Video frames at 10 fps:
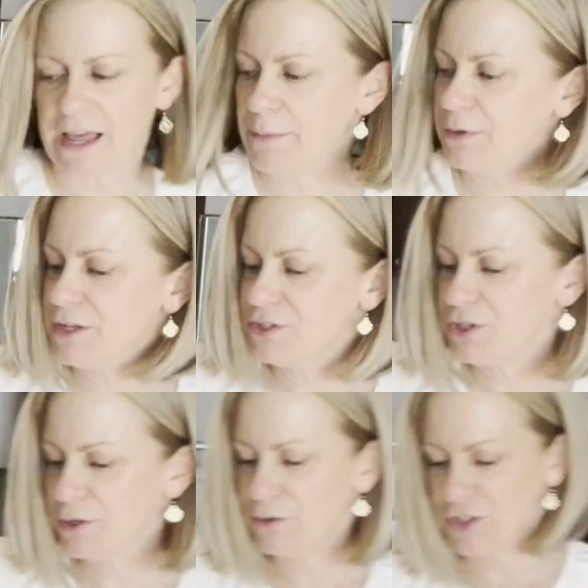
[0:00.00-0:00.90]
I'm gonna
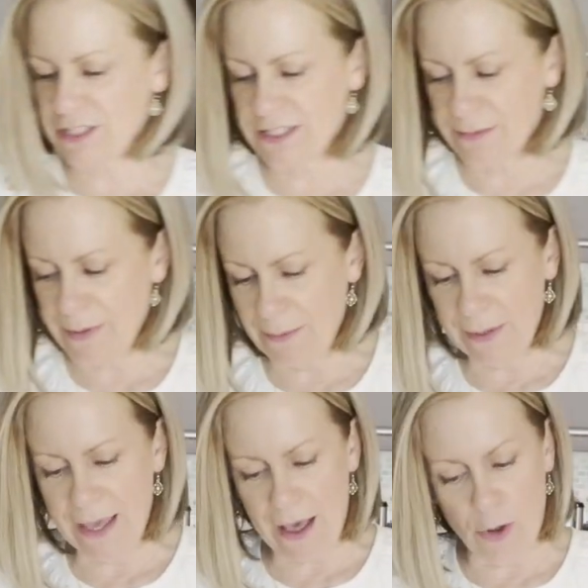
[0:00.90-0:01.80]
do just to maybe
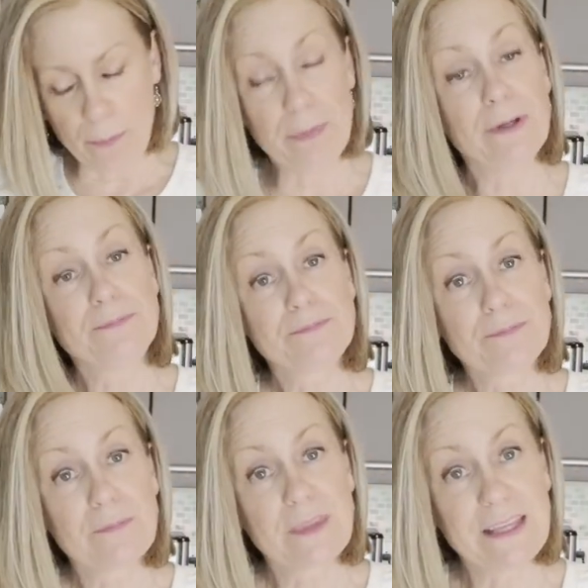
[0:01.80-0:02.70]
help
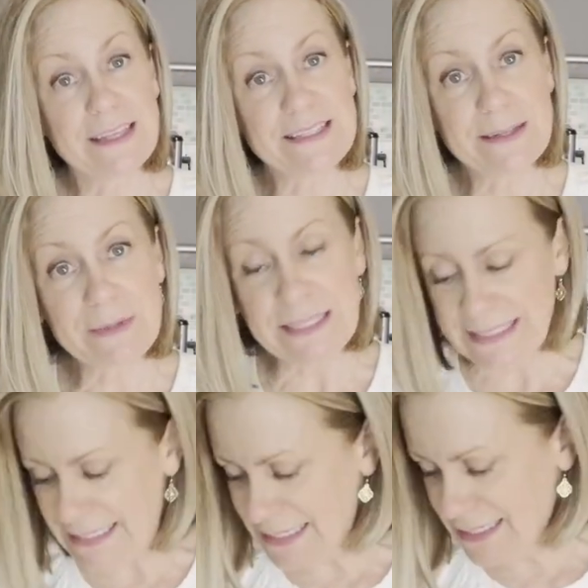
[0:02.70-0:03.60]
get some of the
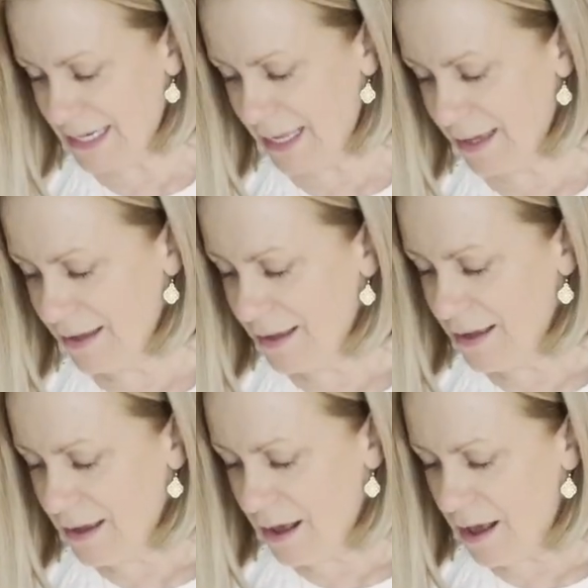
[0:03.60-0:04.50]
seasoning
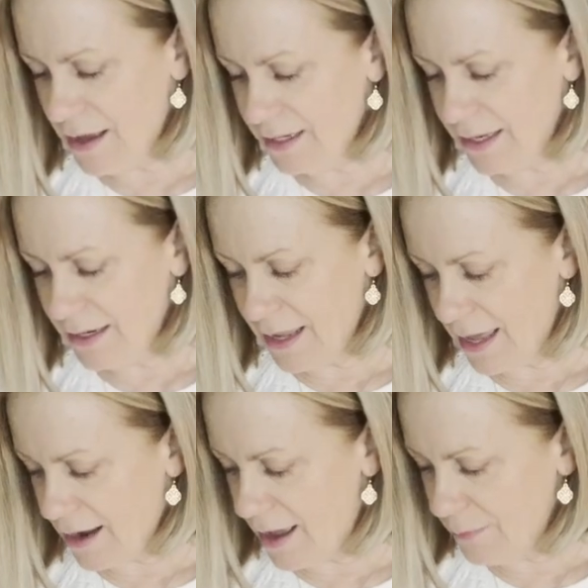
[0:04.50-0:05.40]
on it, and
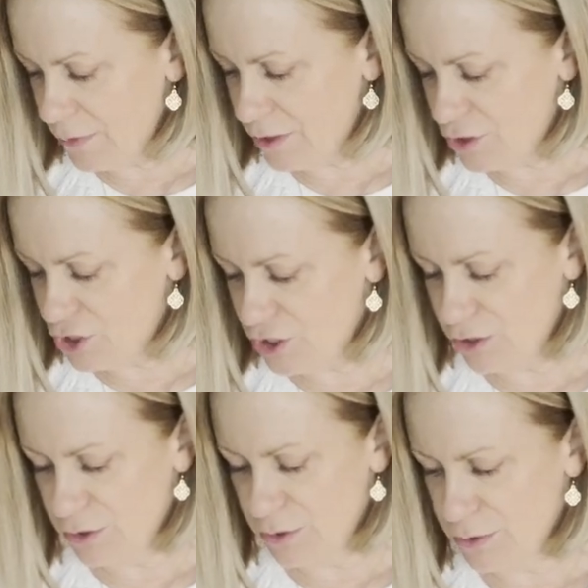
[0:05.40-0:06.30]
I'm gonna
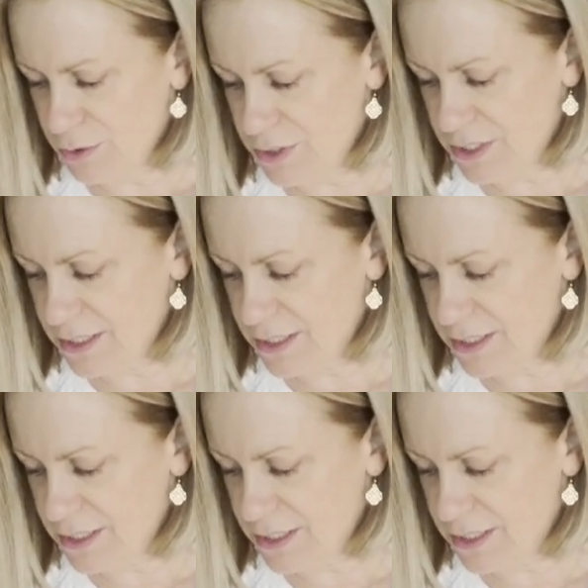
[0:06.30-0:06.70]
choose,